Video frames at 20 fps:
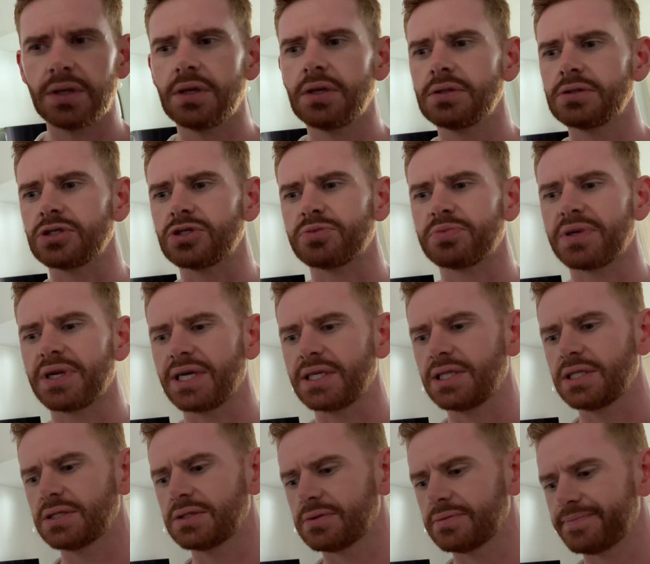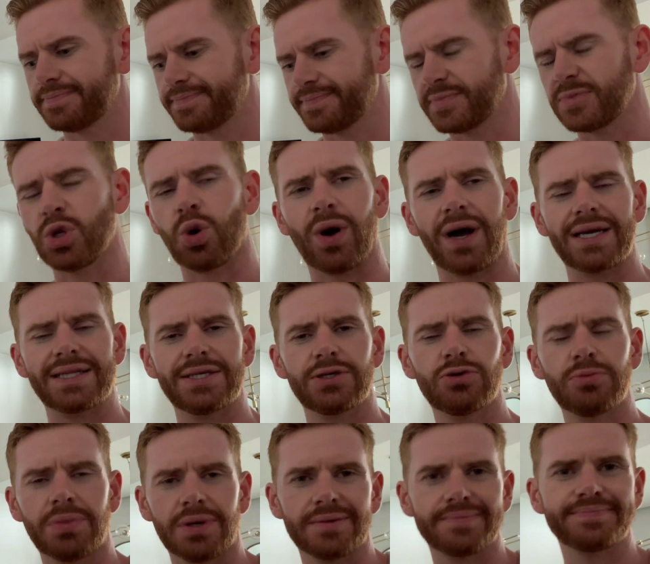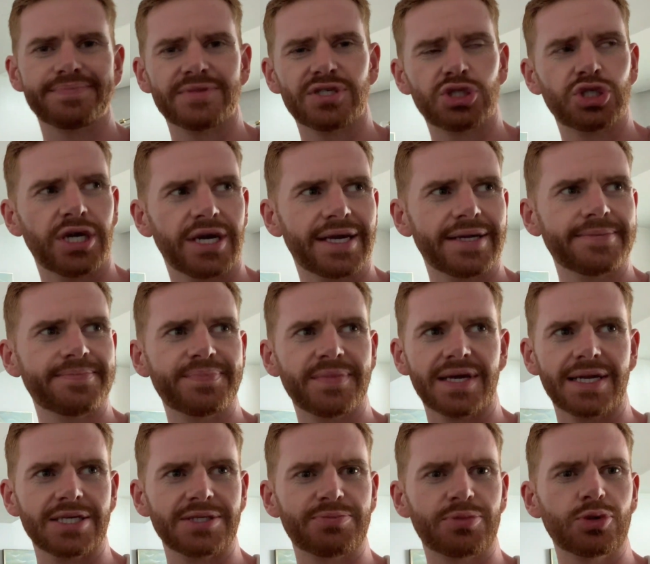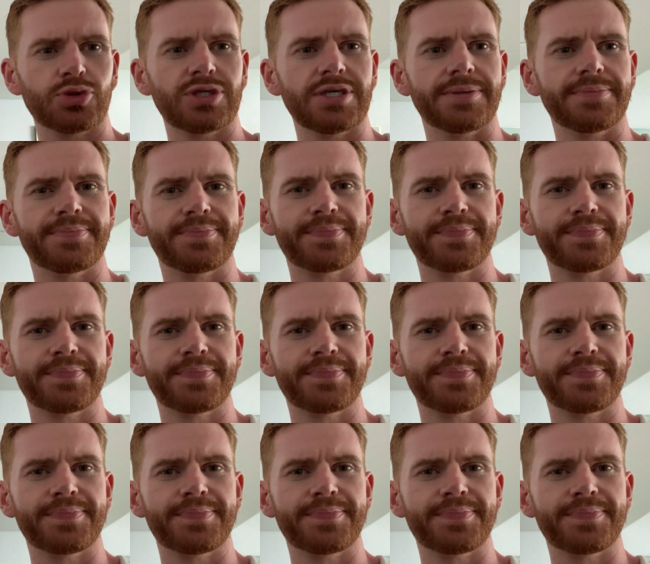which is pretty decent. Not ideal, but it's chicken and it's protein.